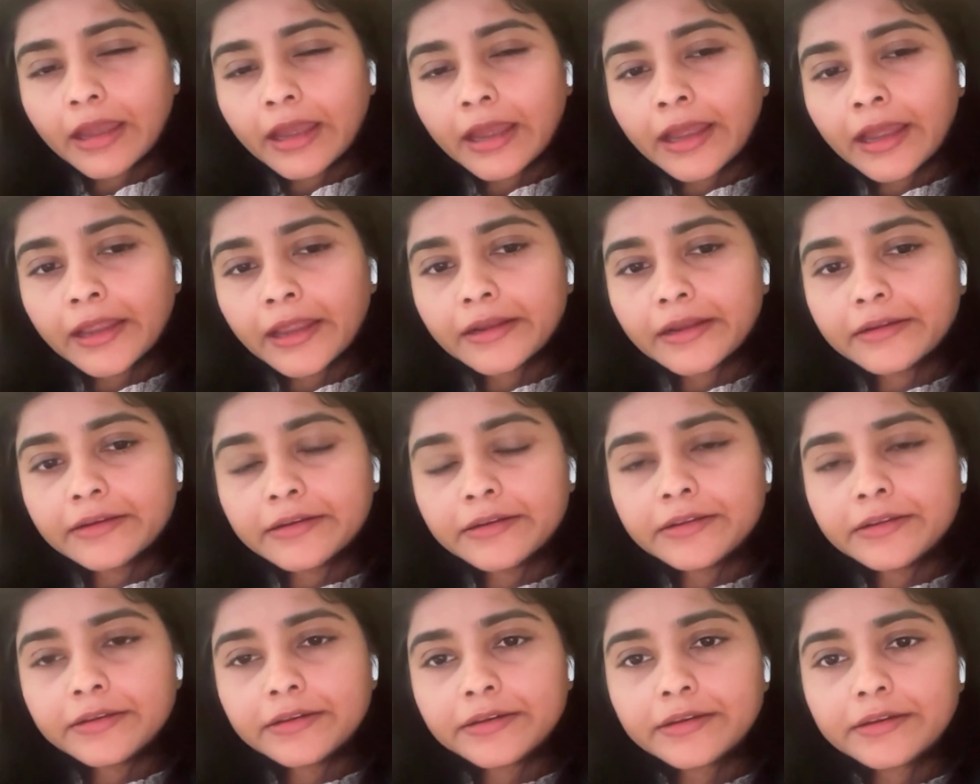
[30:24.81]

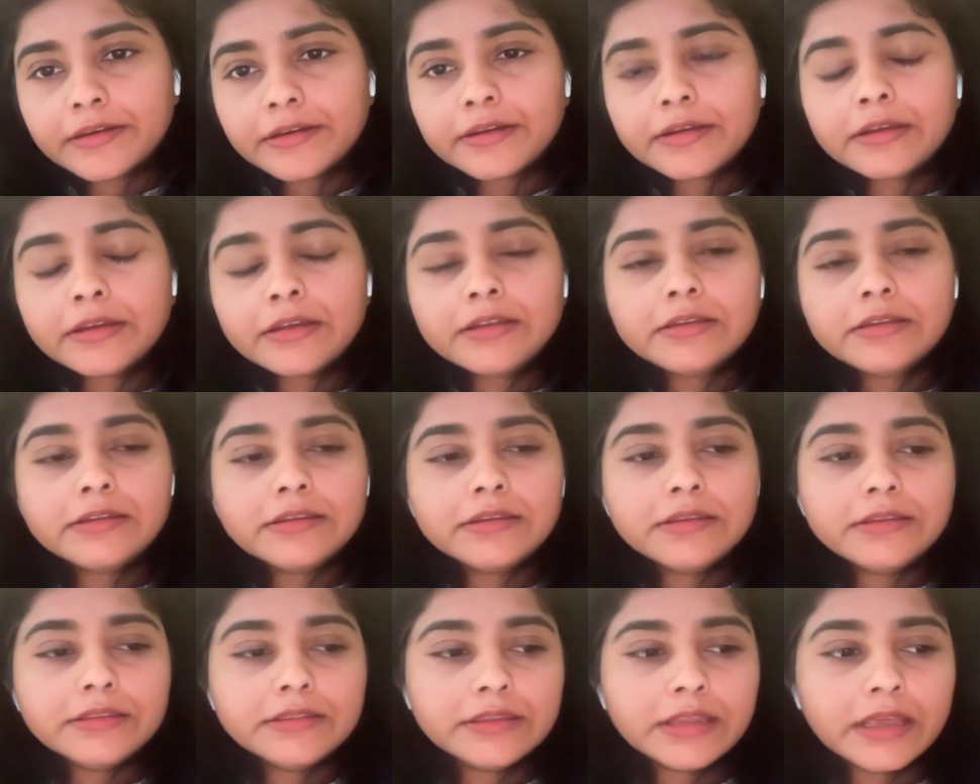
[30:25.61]
And
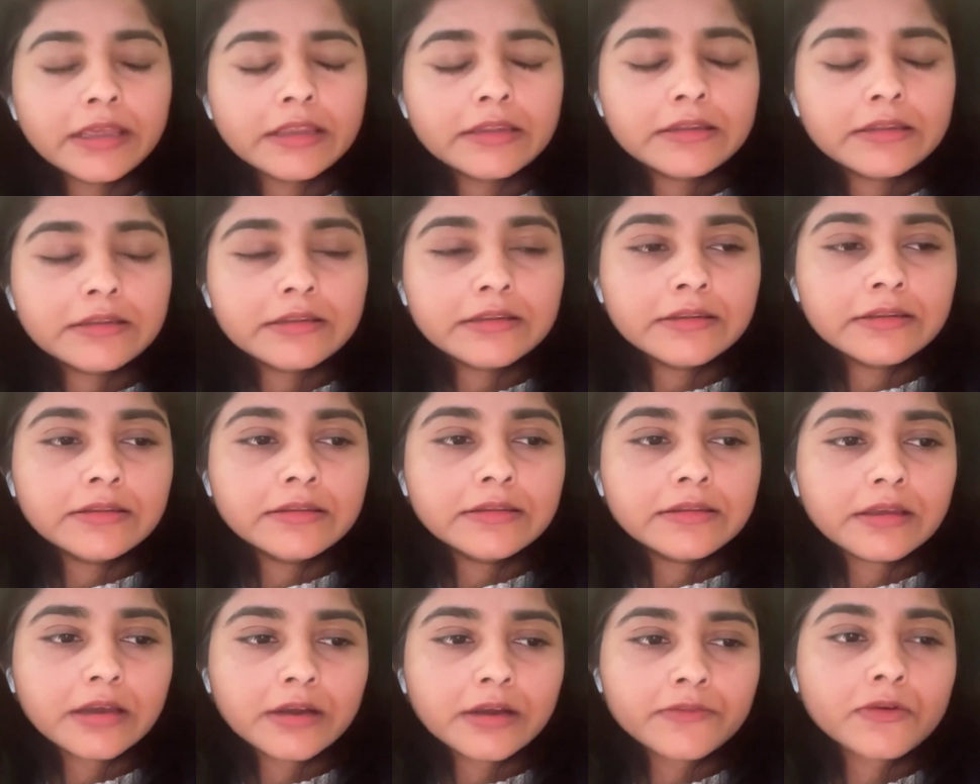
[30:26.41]

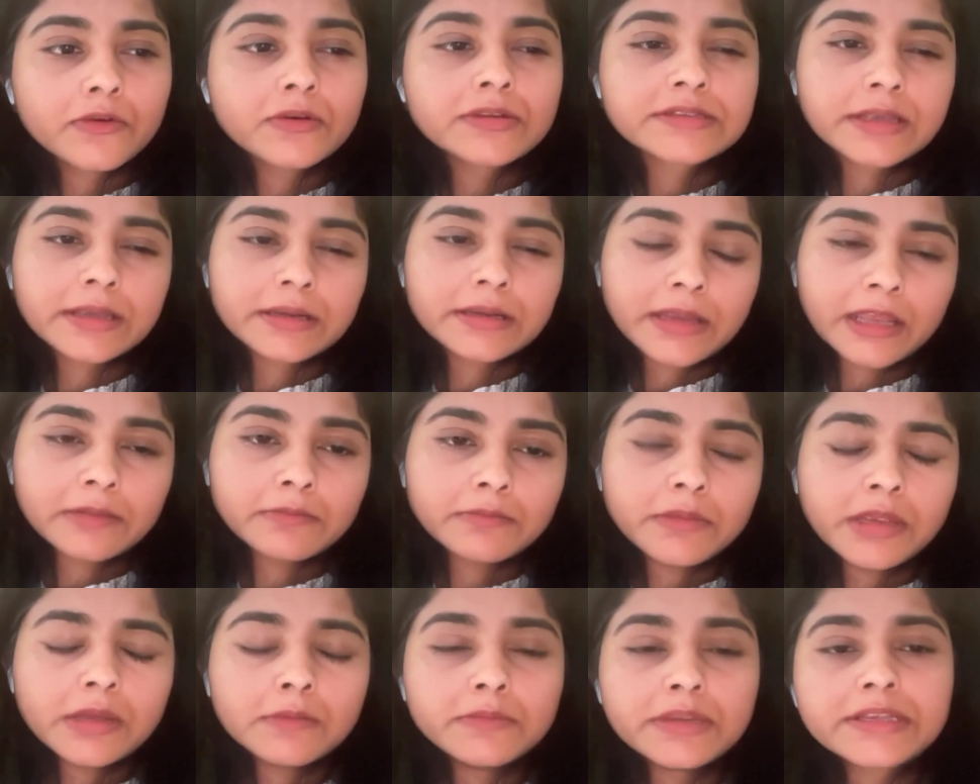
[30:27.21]
then, of course, there
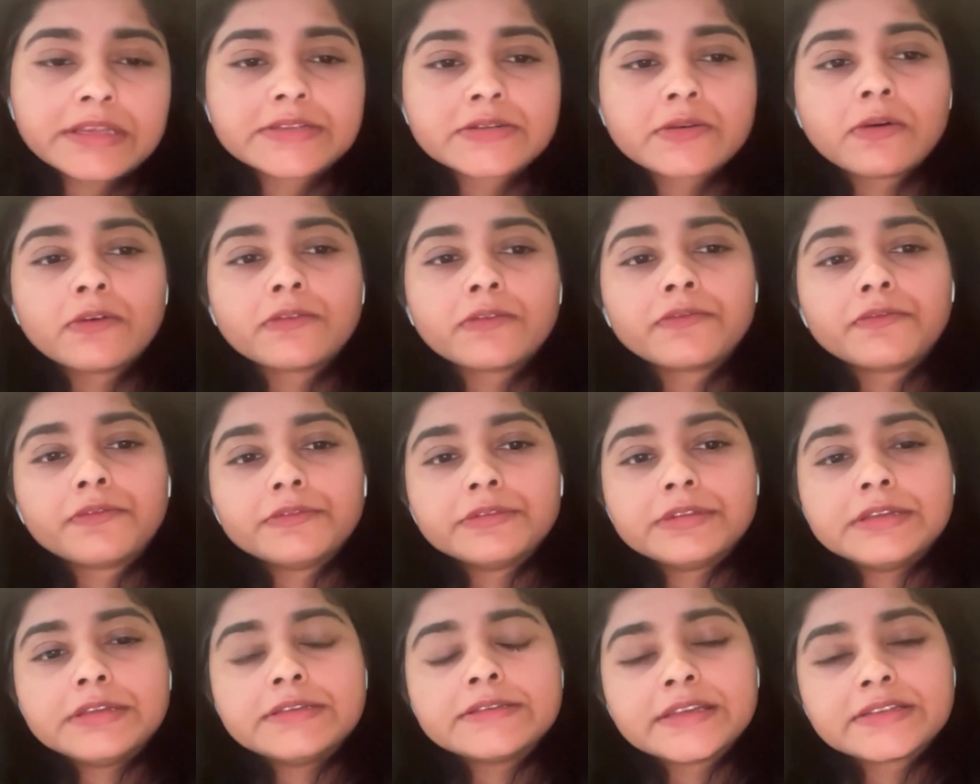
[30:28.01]
can be a mix of
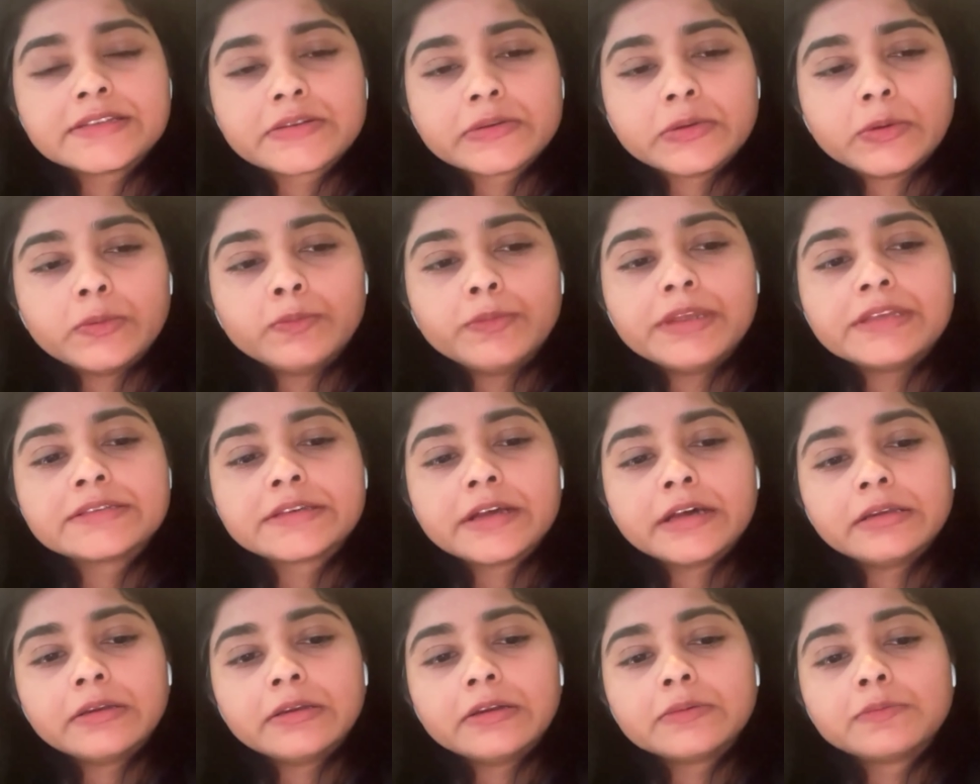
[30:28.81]
these SLO
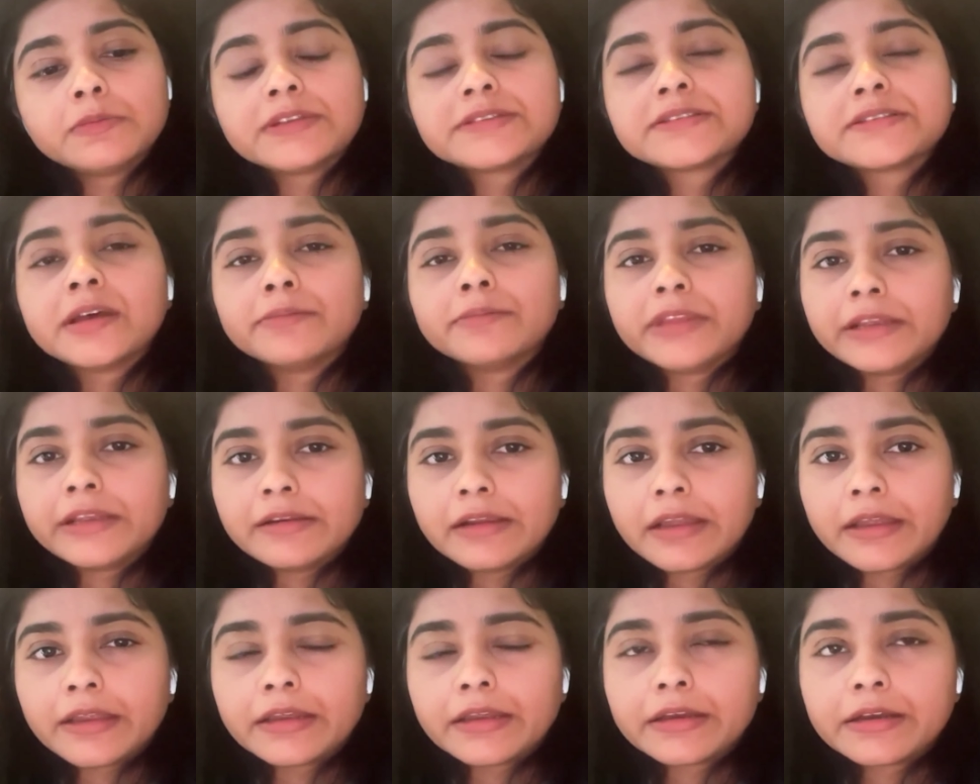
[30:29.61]
based alert plus something
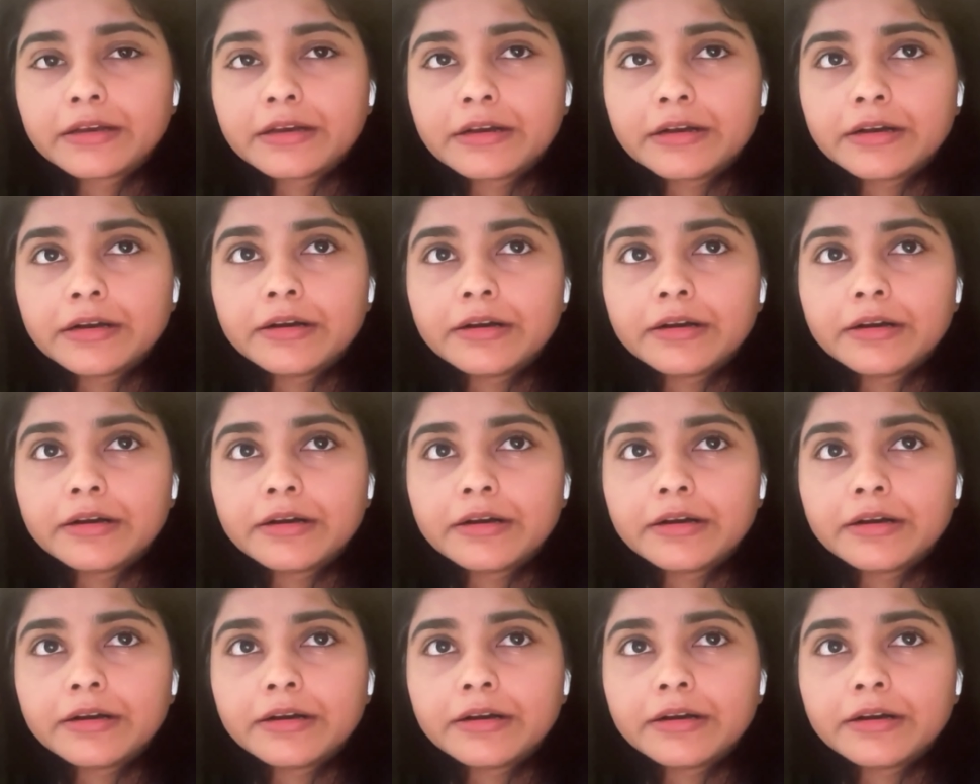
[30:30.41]
like